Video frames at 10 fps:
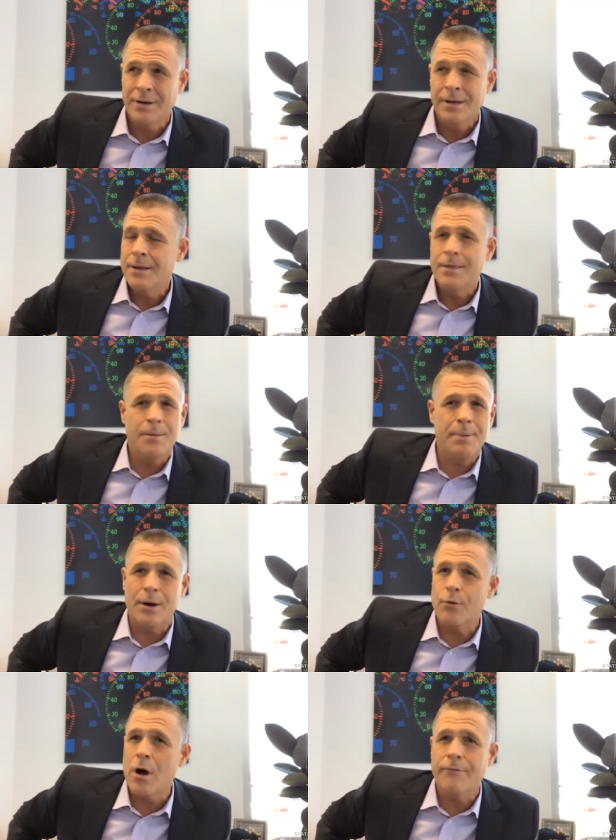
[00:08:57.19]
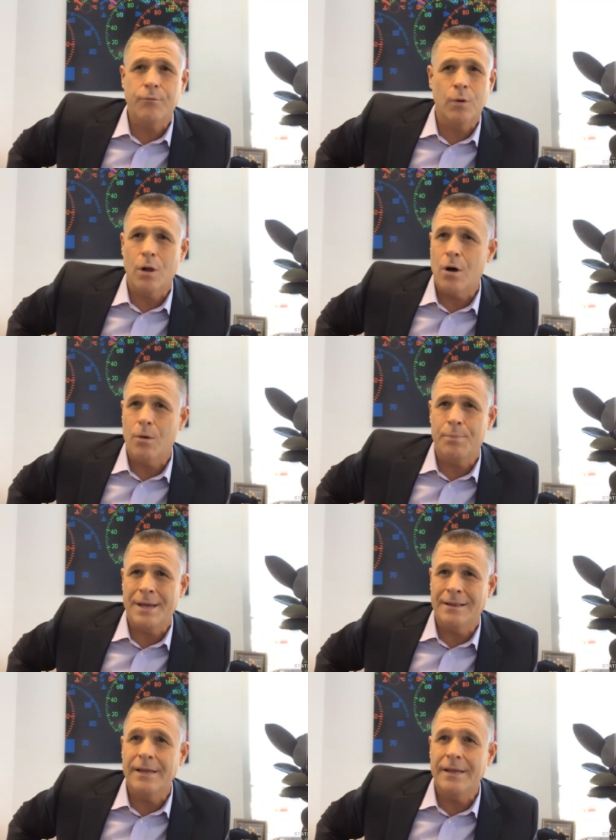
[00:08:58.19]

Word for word: mm-hmm. the better off we'll all be.